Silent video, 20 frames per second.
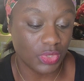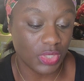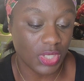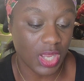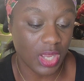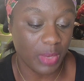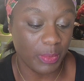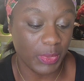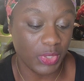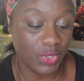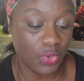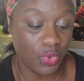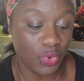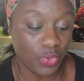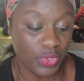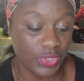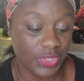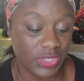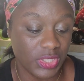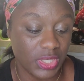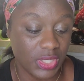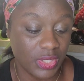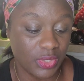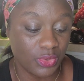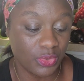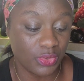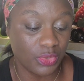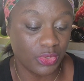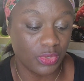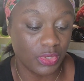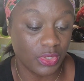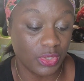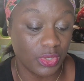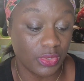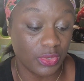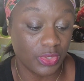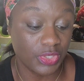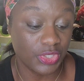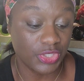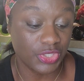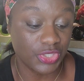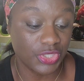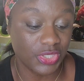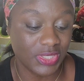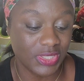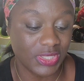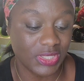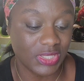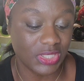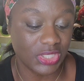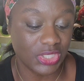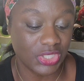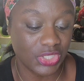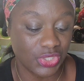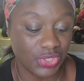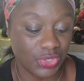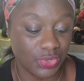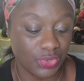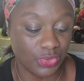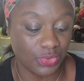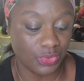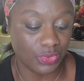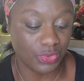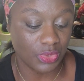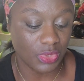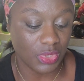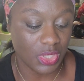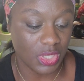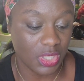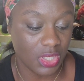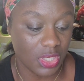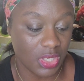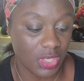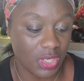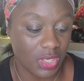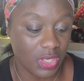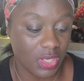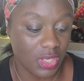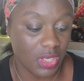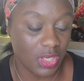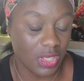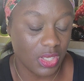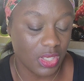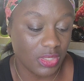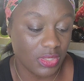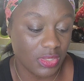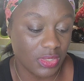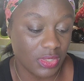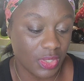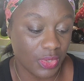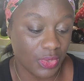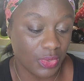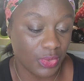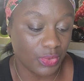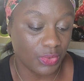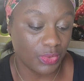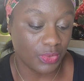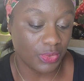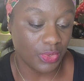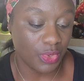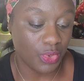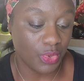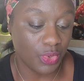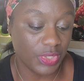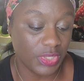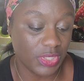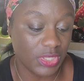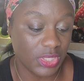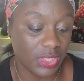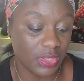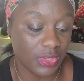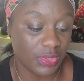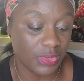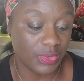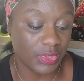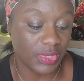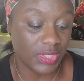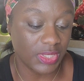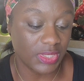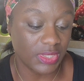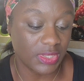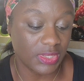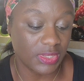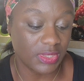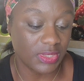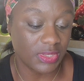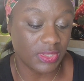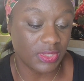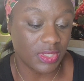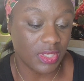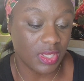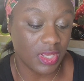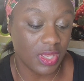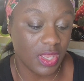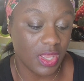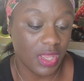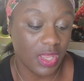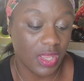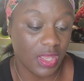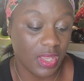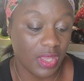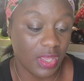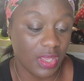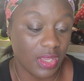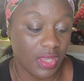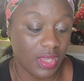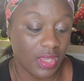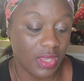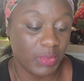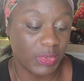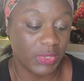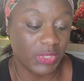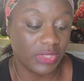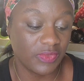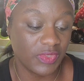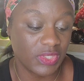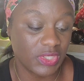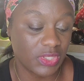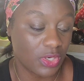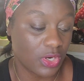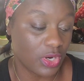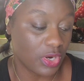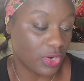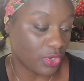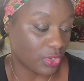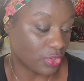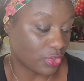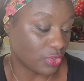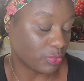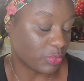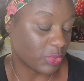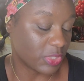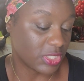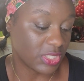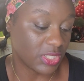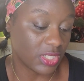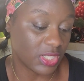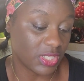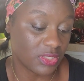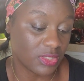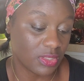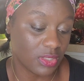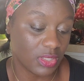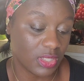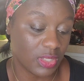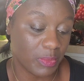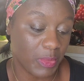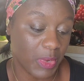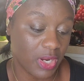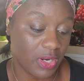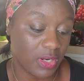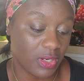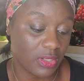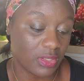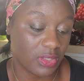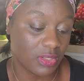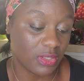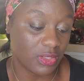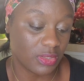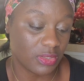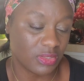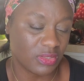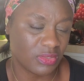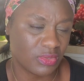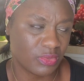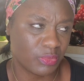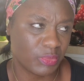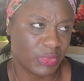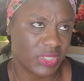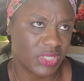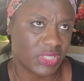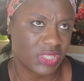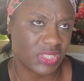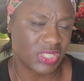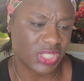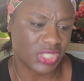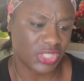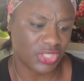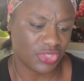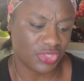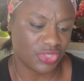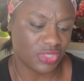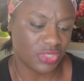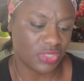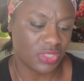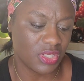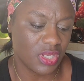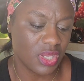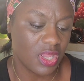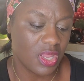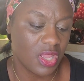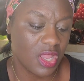Common horsetail nourished tissue. So horsetail is, I believe it's an herb, because I think I saw that in my herb section.